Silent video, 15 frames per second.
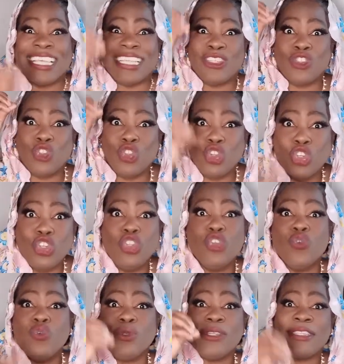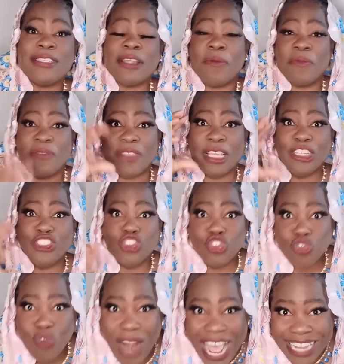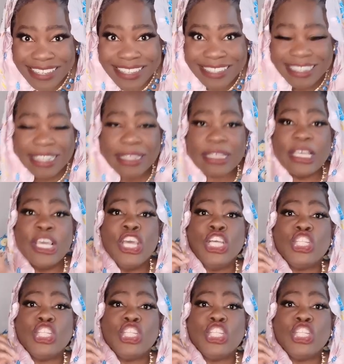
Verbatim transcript: it's to do something drastic